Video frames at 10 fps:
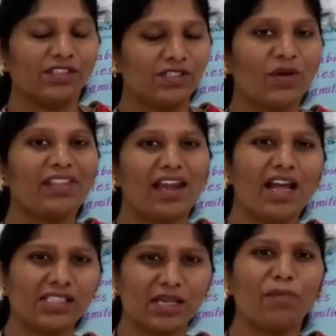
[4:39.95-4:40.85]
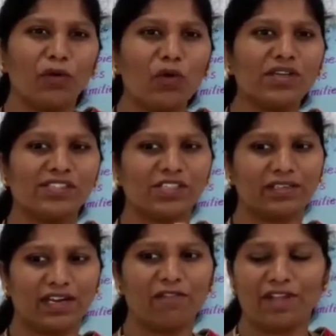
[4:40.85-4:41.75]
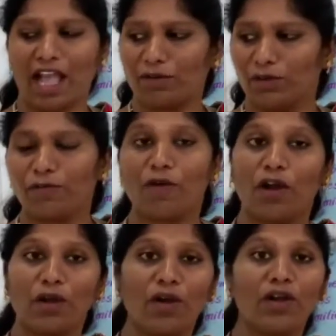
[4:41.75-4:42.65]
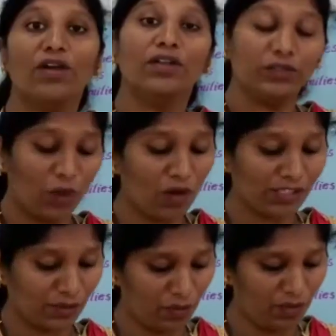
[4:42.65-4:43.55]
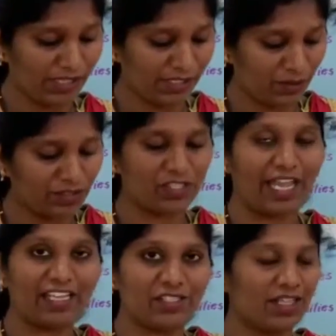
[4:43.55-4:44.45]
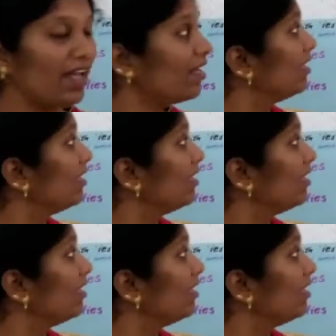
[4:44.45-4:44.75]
So there are some rules, children. We have to follow those rules to change the